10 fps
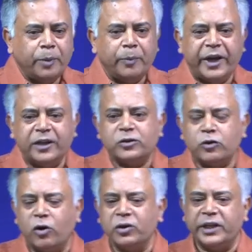based
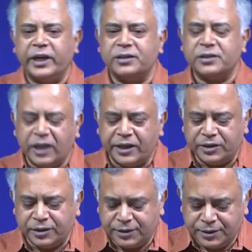on their
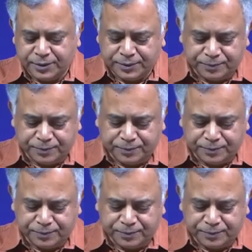sizes.